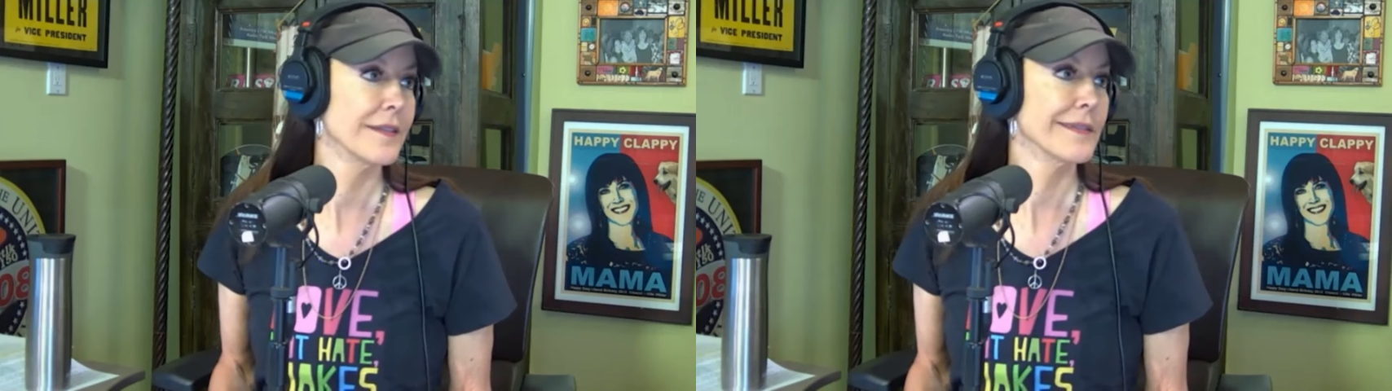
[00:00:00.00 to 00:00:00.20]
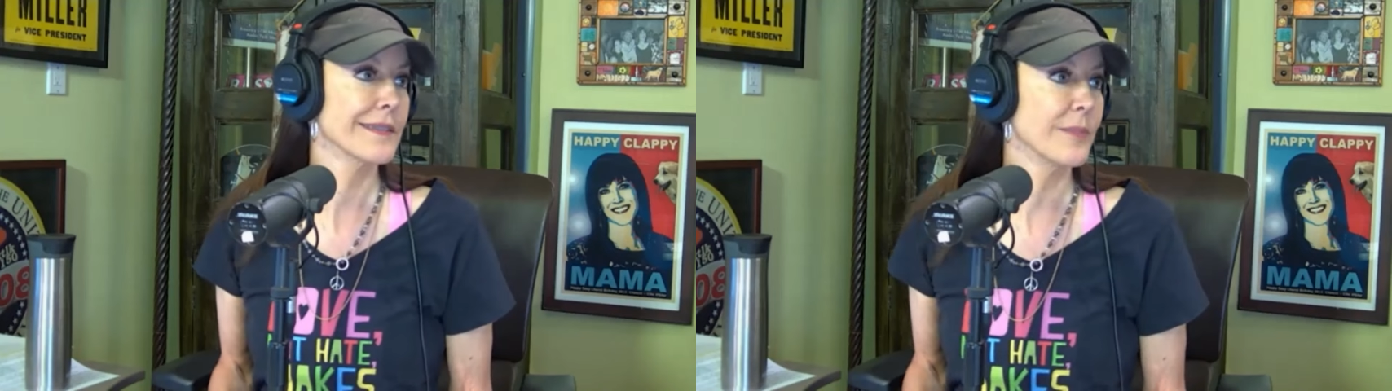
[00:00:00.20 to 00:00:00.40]

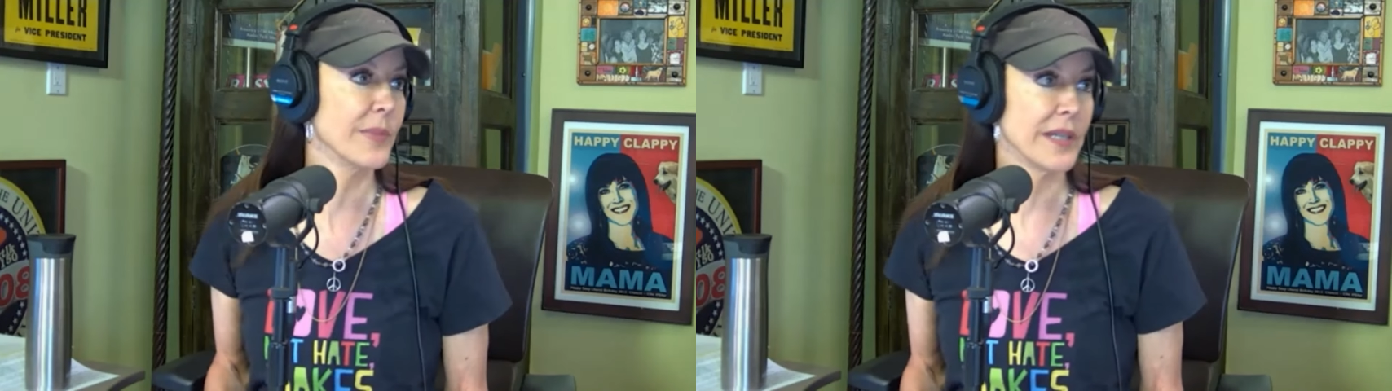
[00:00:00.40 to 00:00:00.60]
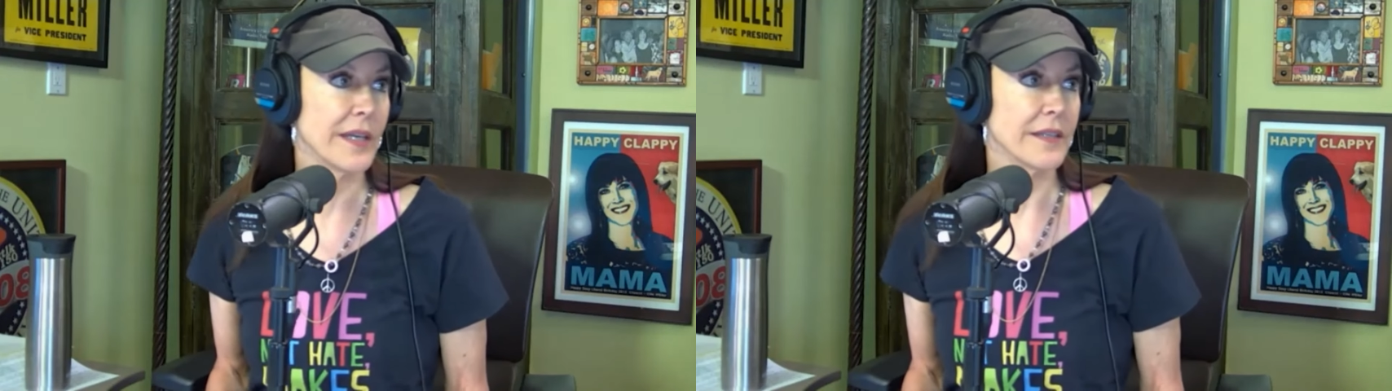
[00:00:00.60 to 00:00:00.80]
Speaker 1: This could
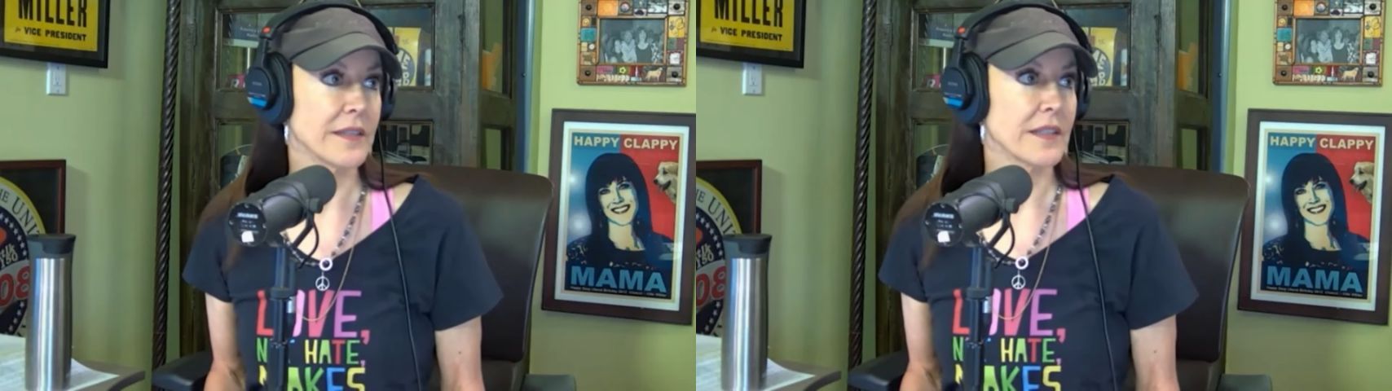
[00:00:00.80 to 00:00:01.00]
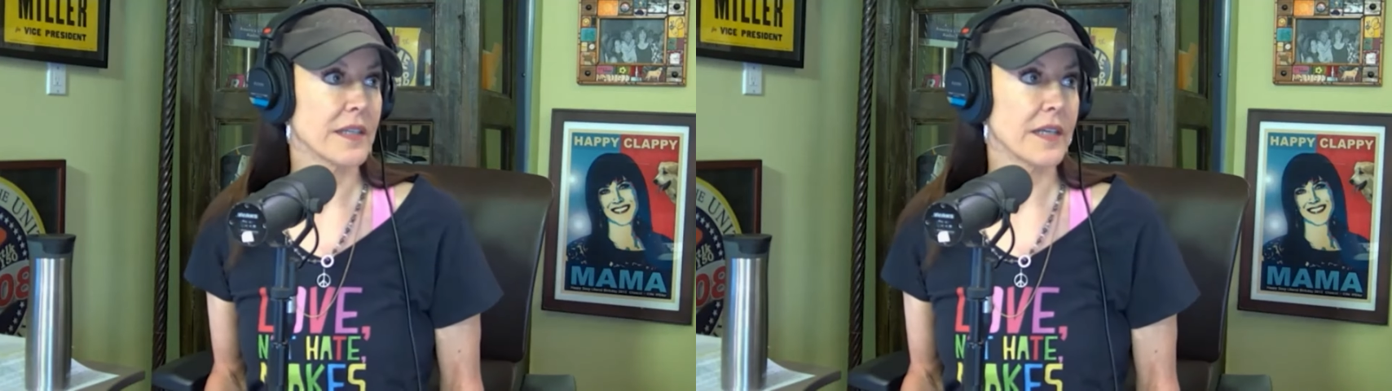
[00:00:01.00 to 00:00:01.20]
be the
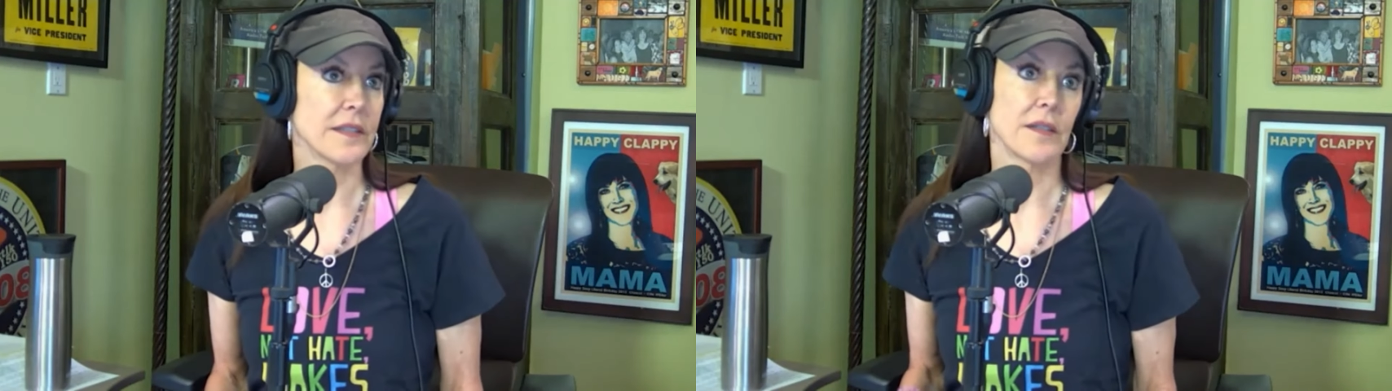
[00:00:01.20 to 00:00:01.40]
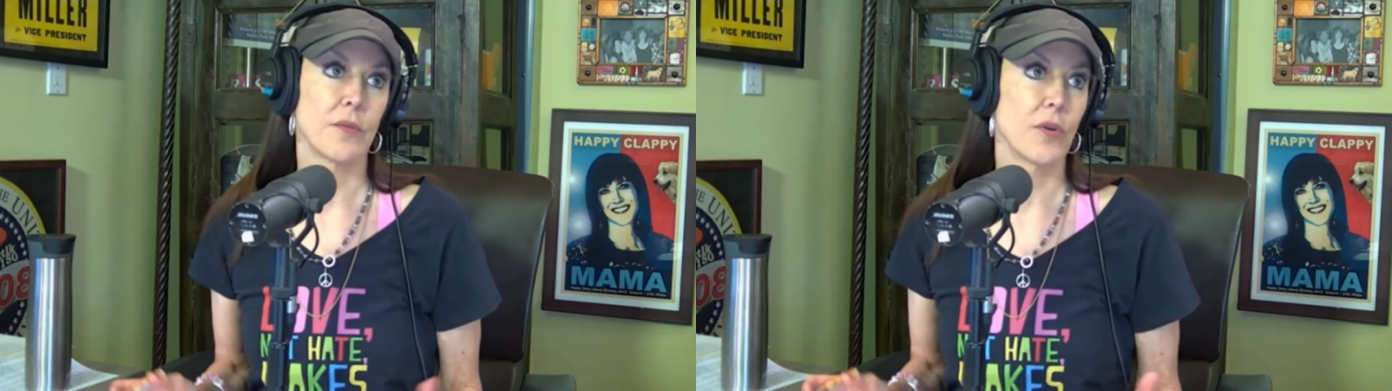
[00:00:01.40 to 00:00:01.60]
easiest
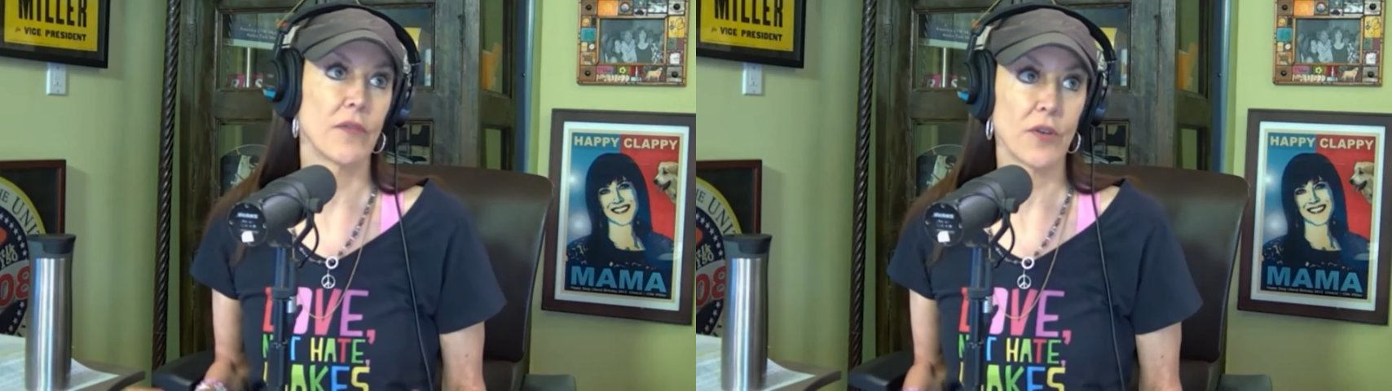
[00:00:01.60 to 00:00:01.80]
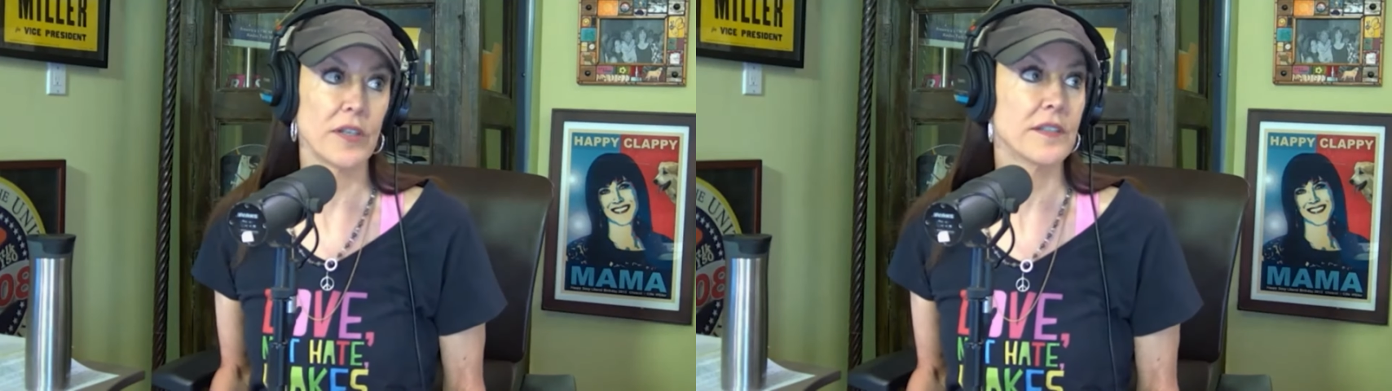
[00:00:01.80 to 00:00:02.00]
guess, quote
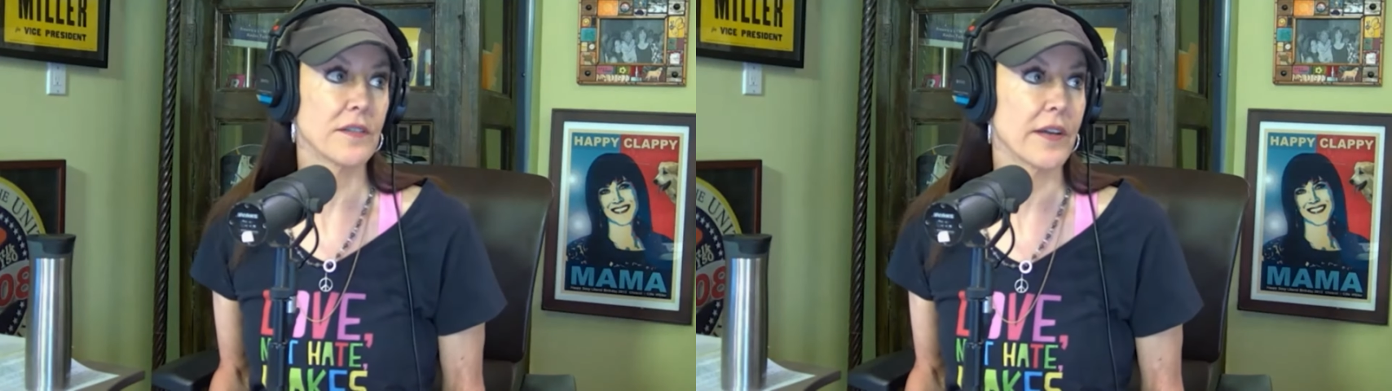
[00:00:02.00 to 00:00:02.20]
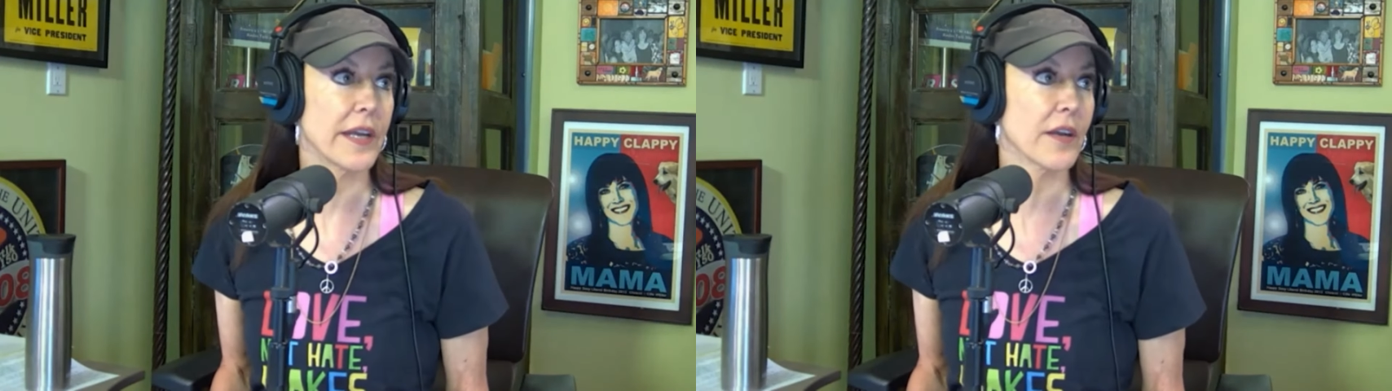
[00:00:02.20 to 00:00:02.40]
ever. he's
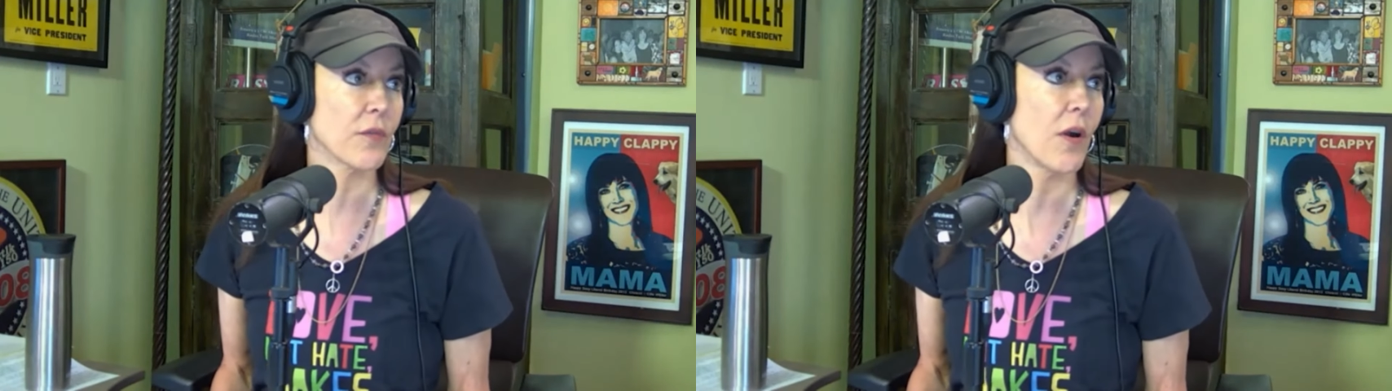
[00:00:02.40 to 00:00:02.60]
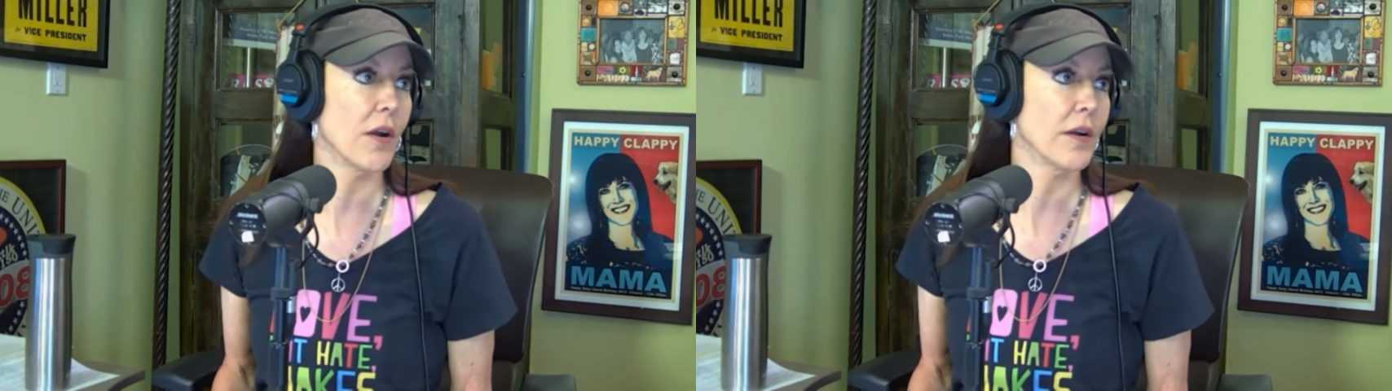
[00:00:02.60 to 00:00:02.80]
still going to get
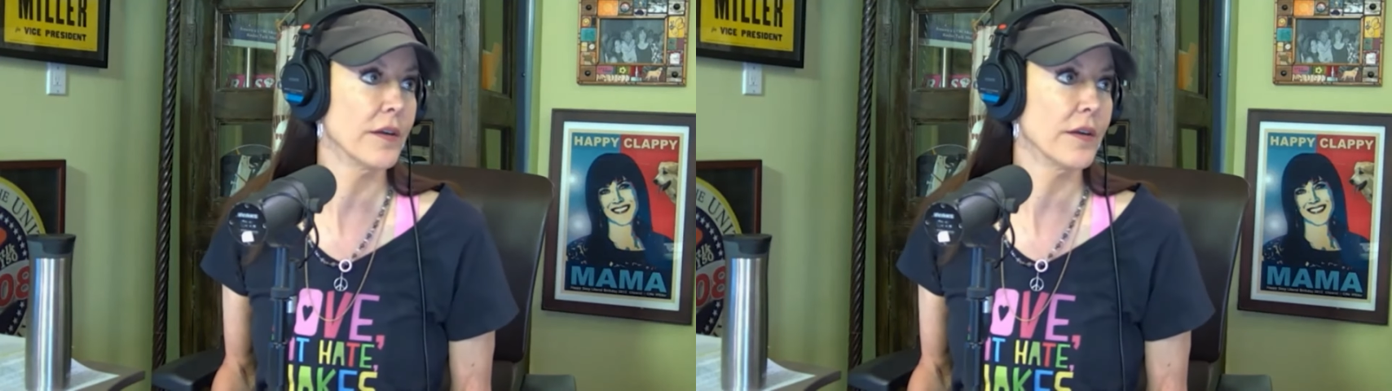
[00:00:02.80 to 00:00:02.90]
it wrong.